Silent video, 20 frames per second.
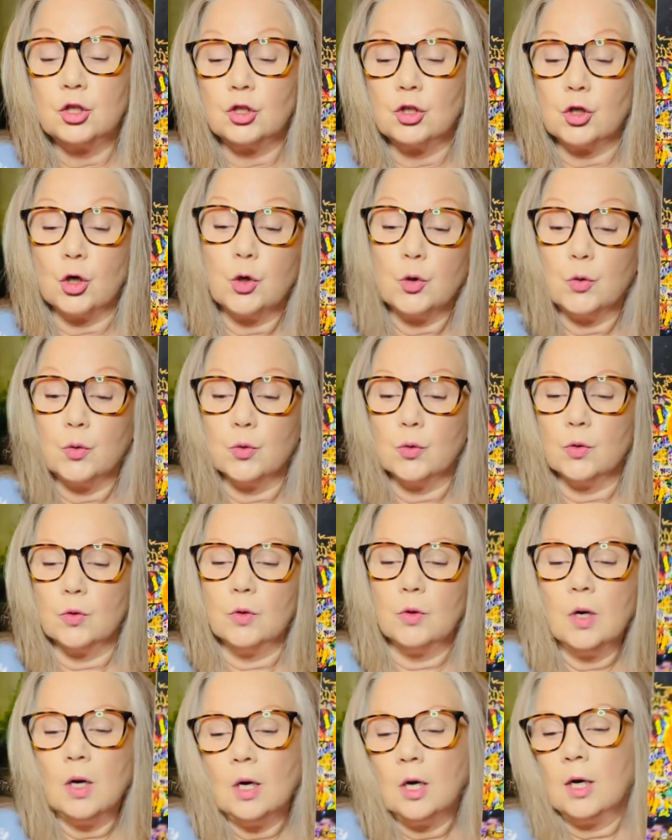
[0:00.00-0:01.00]

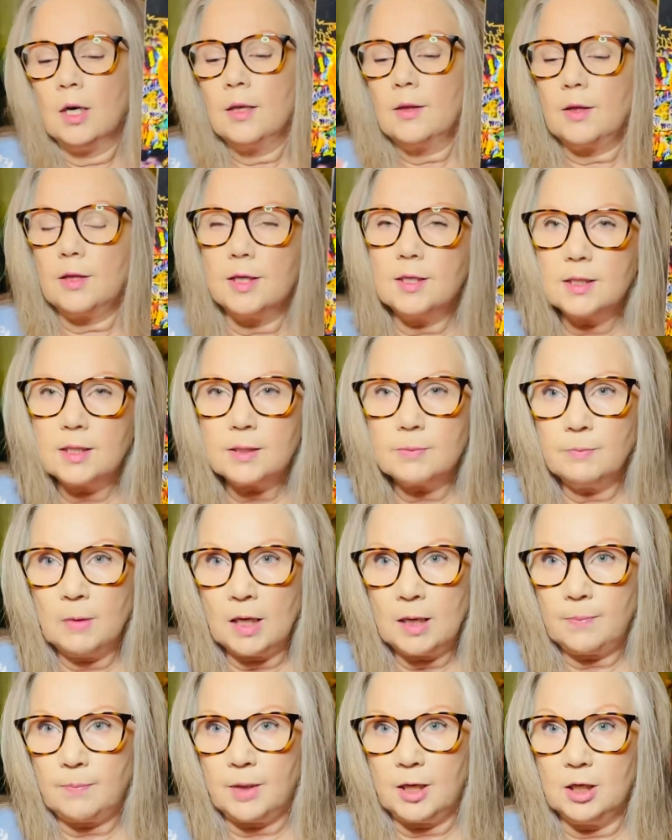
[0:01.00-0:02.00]
So this
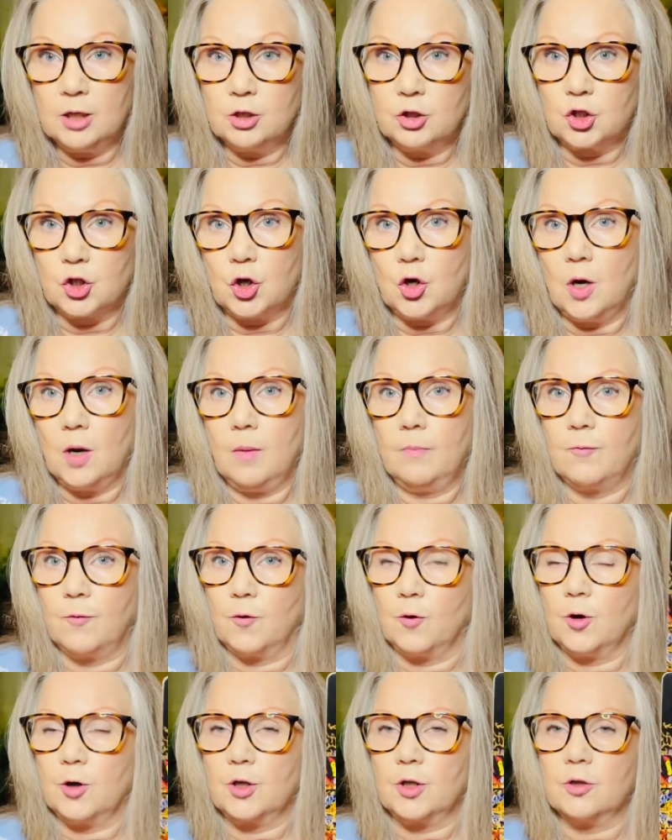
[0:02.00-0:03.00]
might be a job
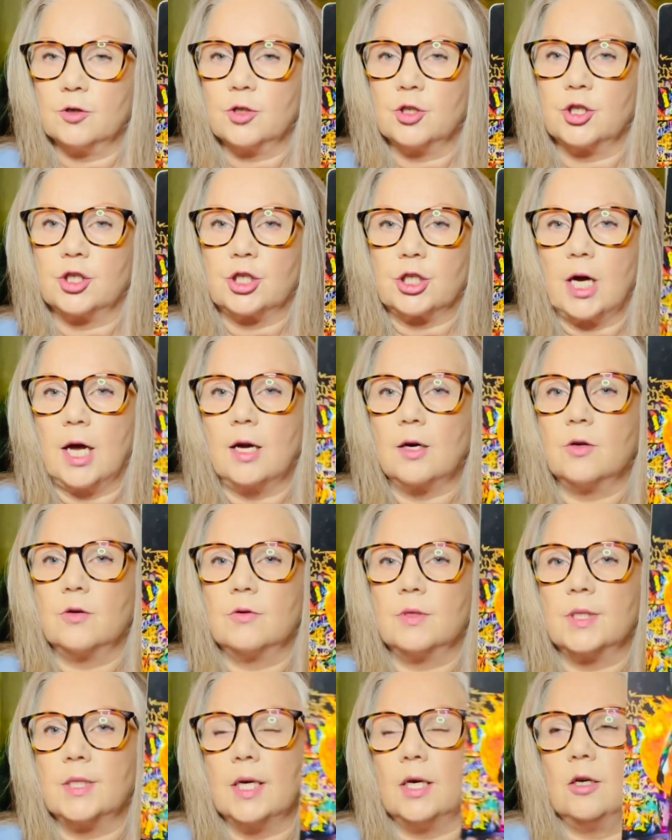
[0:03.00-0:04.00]
for your shadow
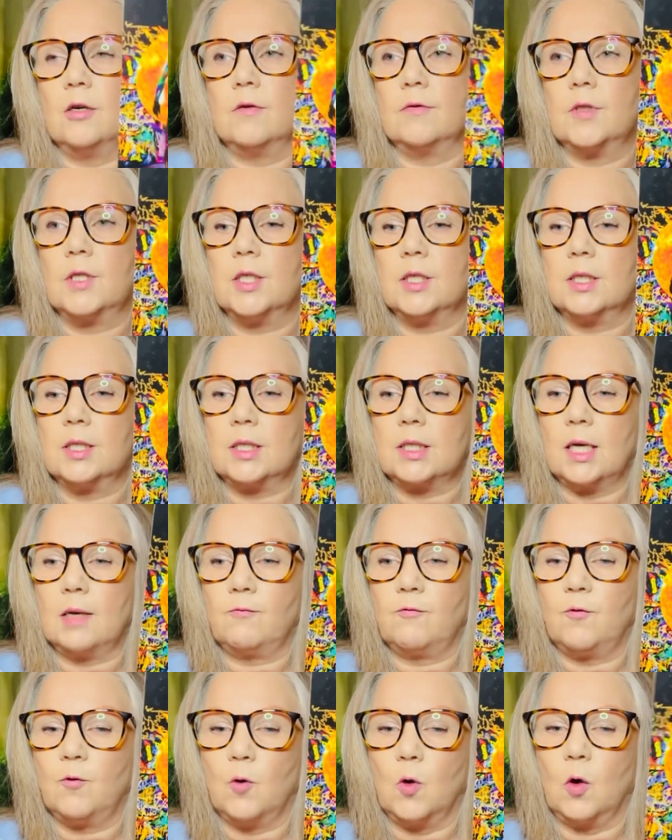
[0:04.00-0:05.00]
self to
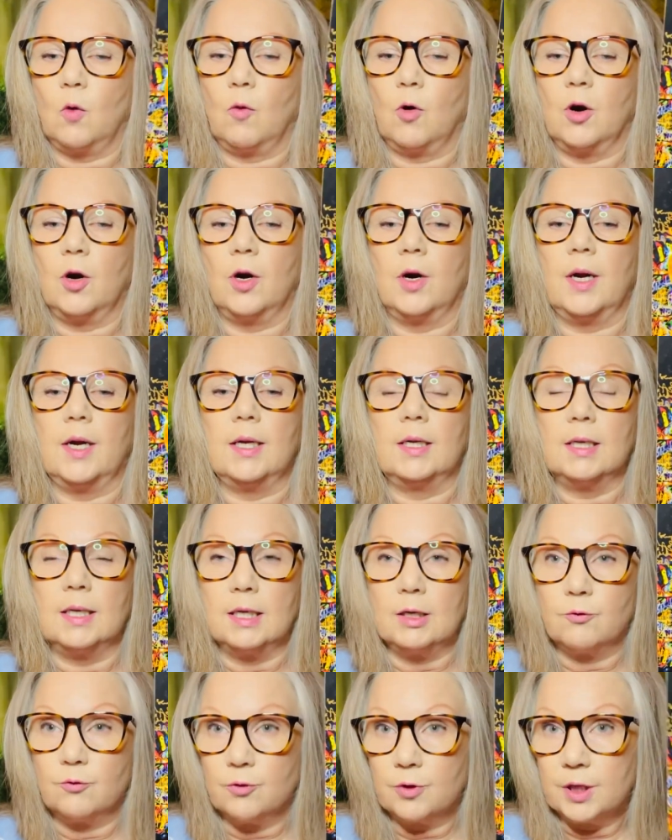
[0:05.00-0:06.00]
step forward and
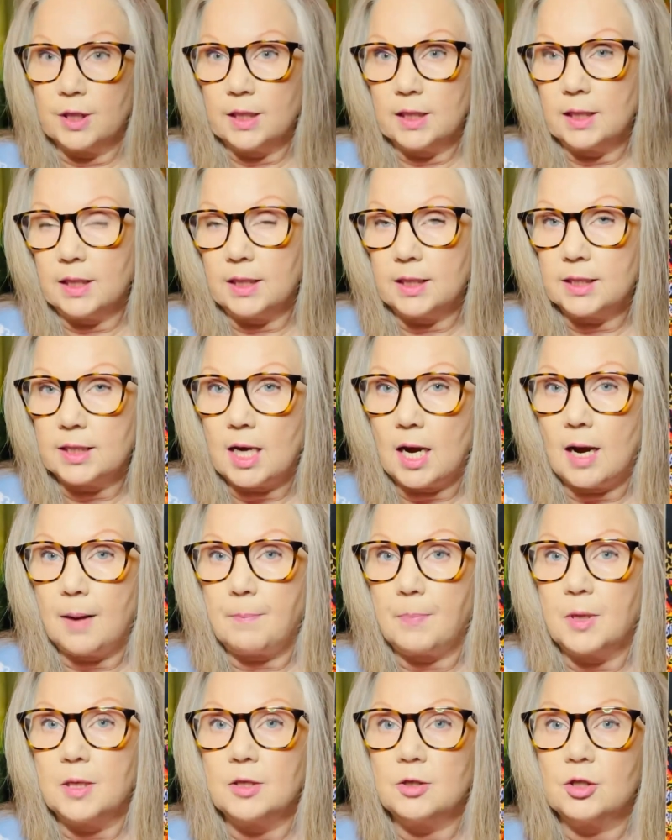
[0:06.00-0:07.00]
like really
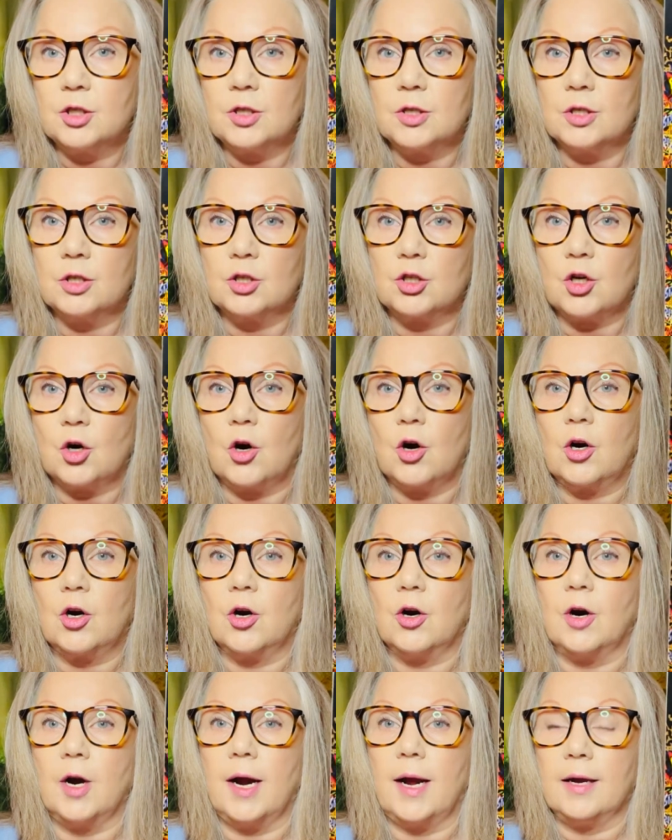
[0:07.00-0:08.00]
tap into the
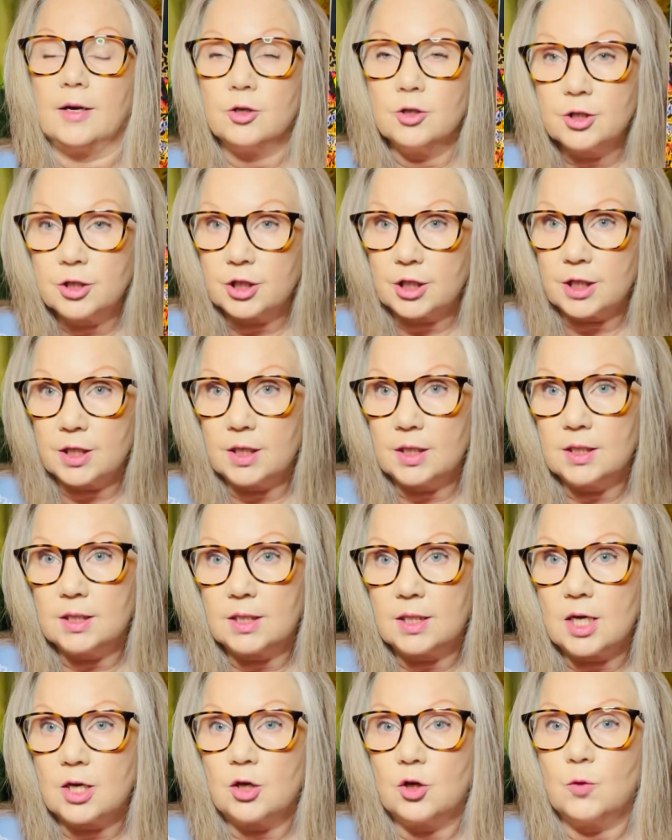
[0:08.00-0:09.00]
darker energies
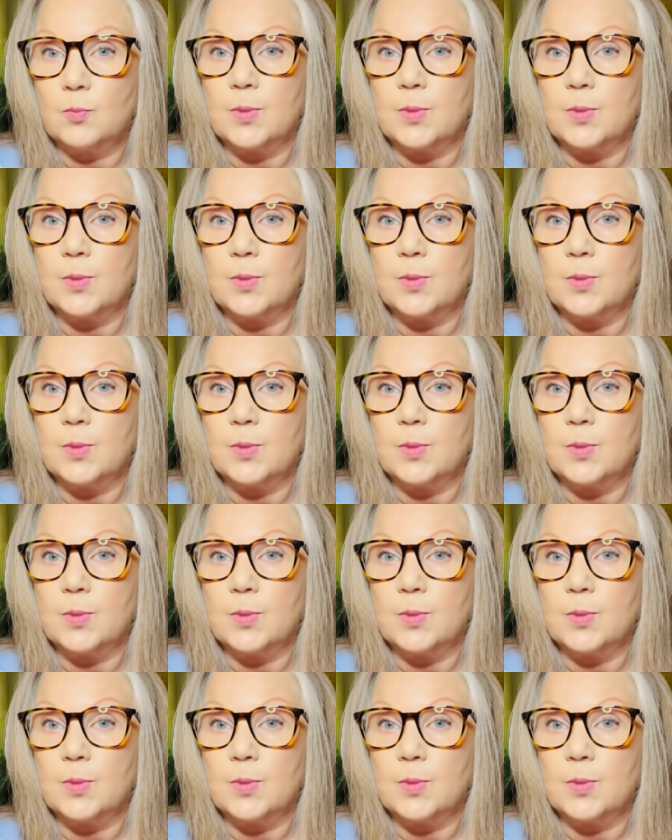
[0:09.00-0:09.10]
that you